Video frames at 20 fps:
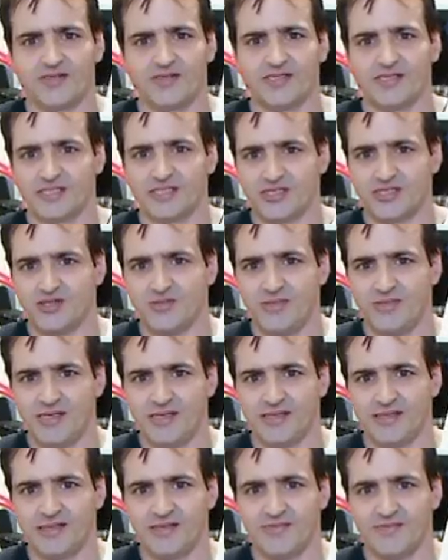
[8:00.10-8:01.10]
is too
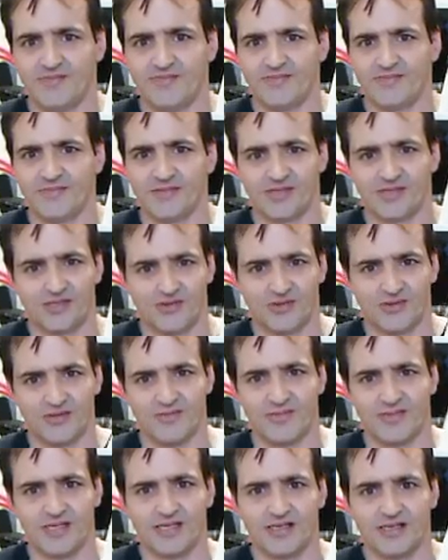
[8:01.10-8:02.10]
big. So what
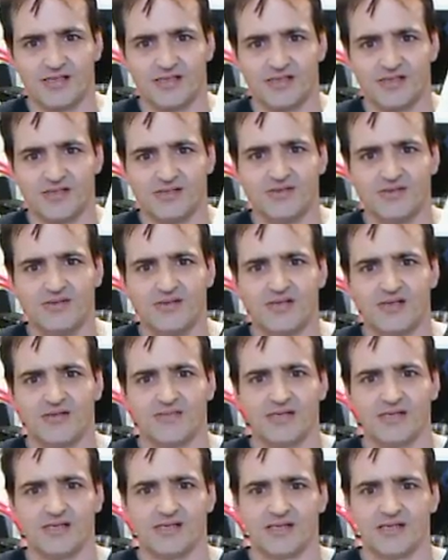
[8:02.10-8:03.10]
am I going to do? I'm
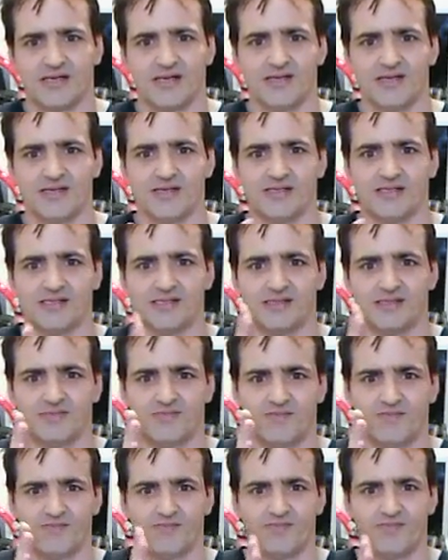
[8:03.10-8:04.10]
going to cut this
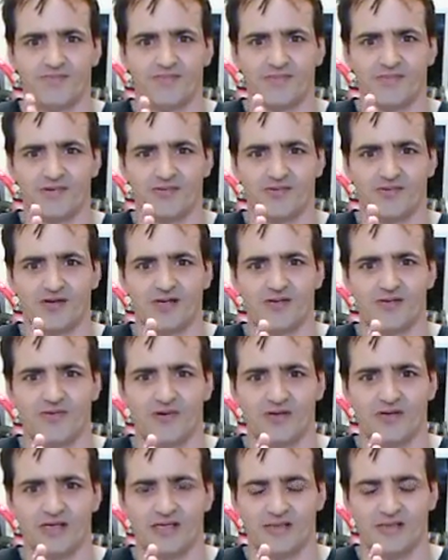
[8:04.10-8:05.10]
where I
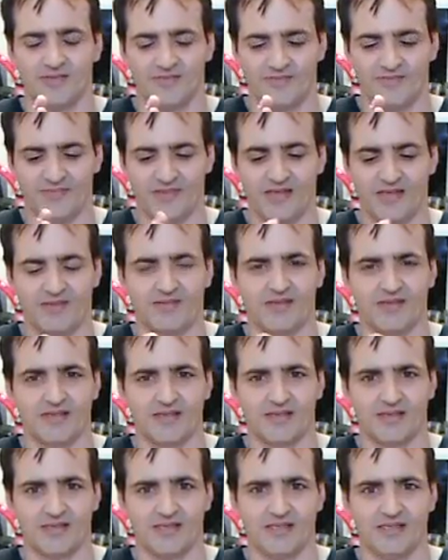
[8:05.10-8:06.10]
want it. I'm going to
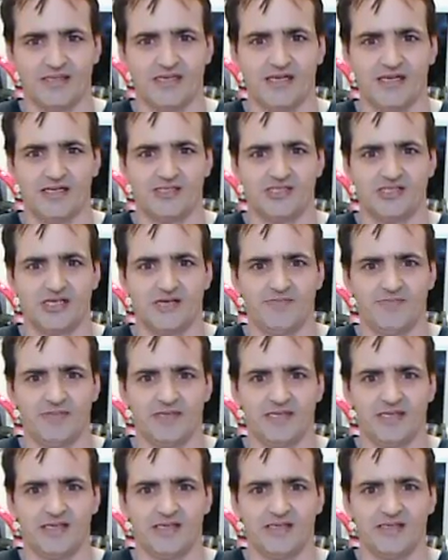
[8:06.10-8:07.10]
clean the edge up
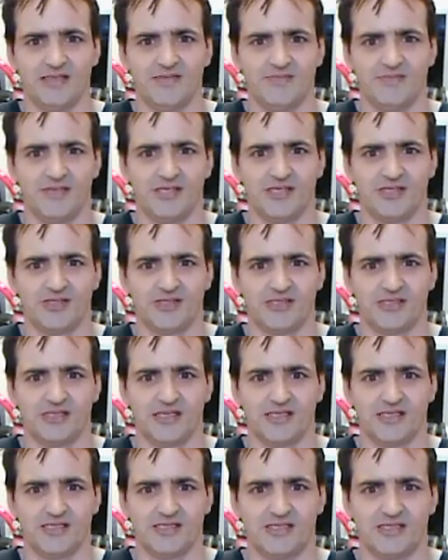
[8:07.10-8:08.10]
again, make sure it's
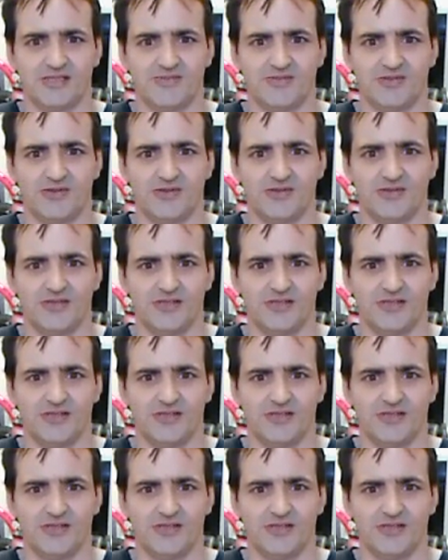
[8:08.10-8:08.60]
nice and smooth,